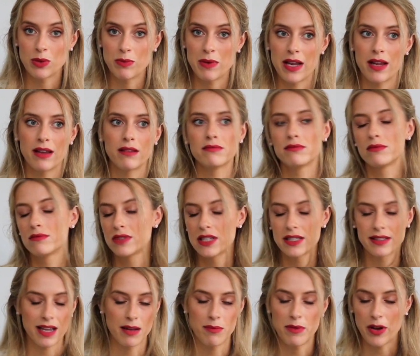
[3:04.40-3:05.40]
me to
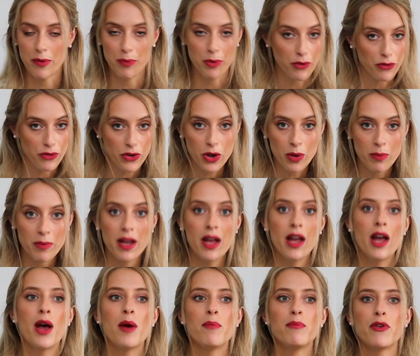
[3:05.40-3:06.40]
send me a perfume
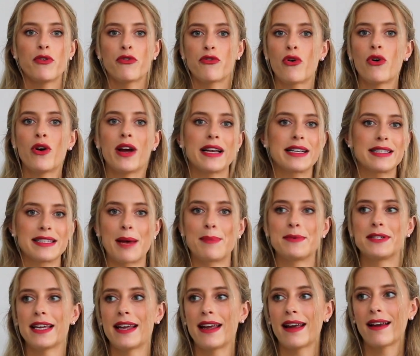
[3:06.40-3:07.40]
before
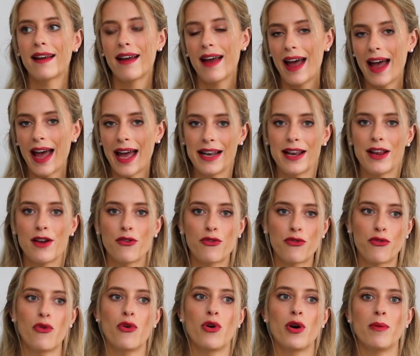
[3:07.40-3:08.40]
accepting any
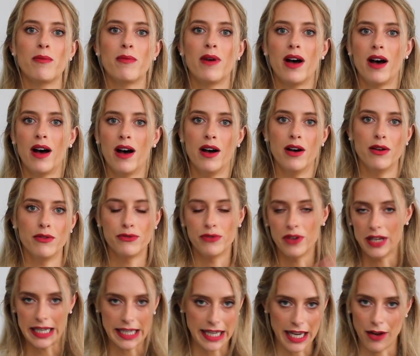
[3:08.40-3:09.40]
form
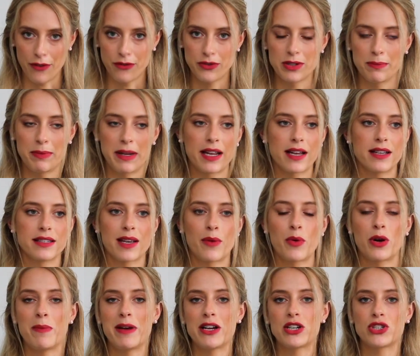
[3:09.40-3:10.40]
of gift, because I
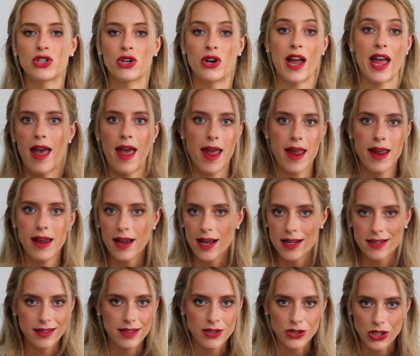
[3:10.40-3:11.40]
want to make sure A,
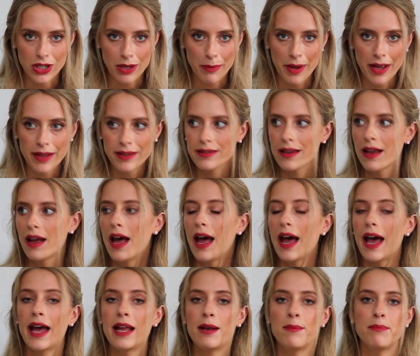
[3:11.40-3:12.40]
it's legitimate,
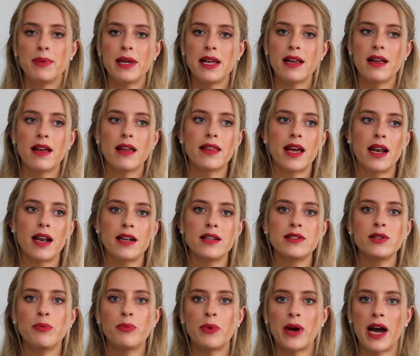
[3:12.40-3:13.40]
and B, that it
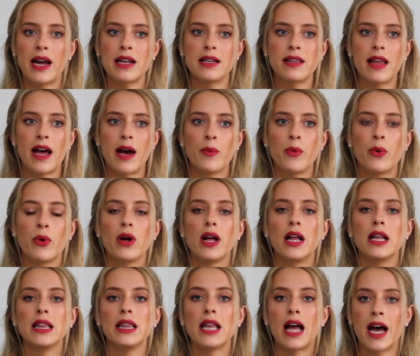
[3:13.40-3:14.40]
is a brand that will
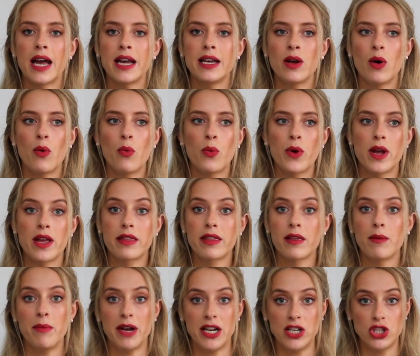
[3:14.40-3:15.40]
align
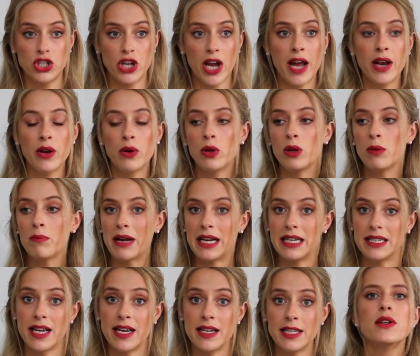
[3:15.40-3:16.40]
with my channel, my
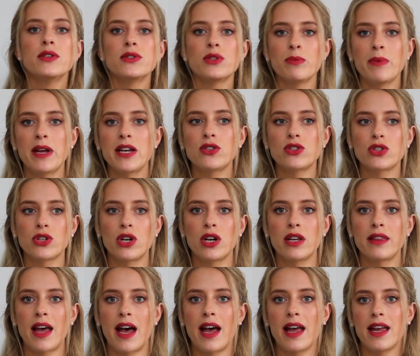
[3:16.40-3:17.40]
taste, to make sure
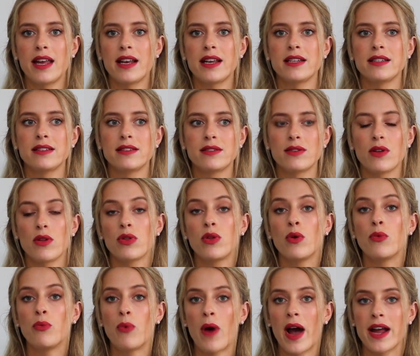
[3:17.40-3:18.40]
that it is
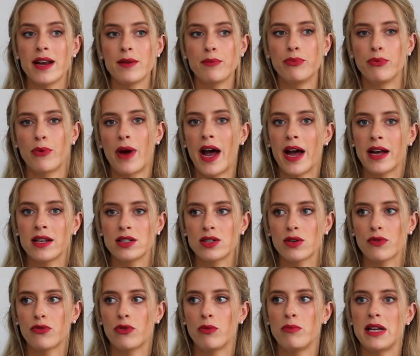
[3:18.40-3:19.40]
the right brand
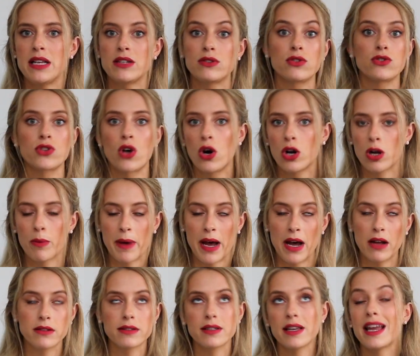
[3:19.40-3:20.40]
for me to talk
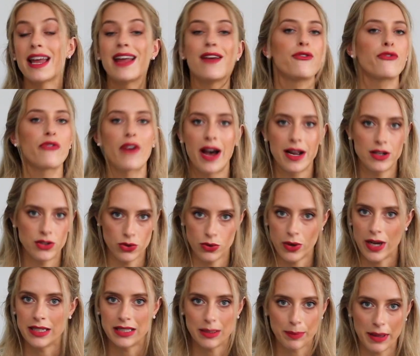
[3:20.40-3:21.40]
about if I do
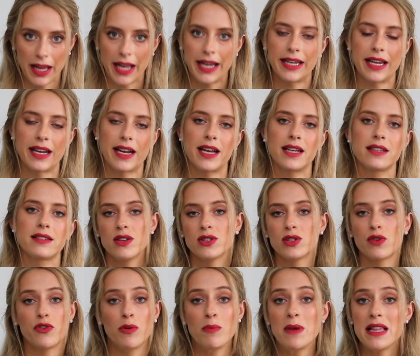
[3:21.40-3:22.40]
end up liking it.
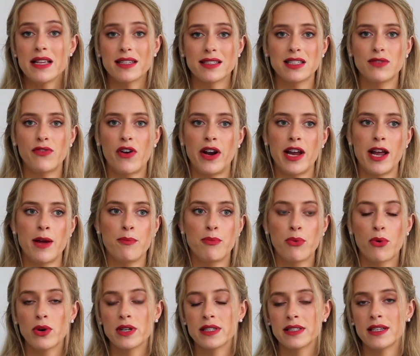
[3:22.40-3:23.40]
So for me, this is very
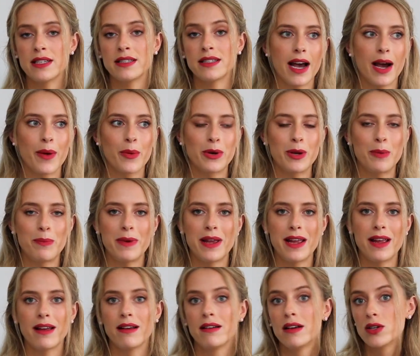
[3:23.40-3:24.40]
important. I want to
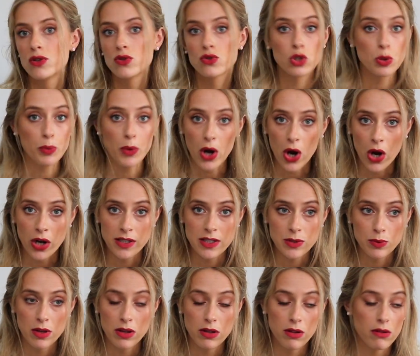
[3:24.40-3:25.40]
be super
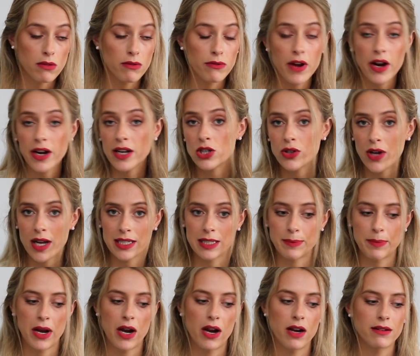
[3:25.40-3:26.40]
honest with you, very
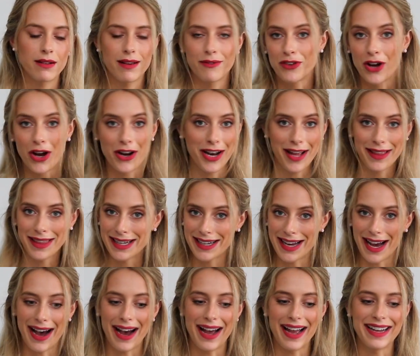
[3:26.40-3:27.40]
transparent. I've got nothing
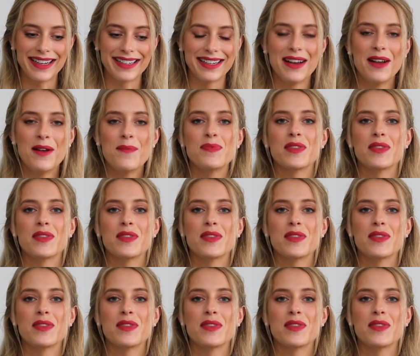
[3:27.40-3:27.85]
to hide.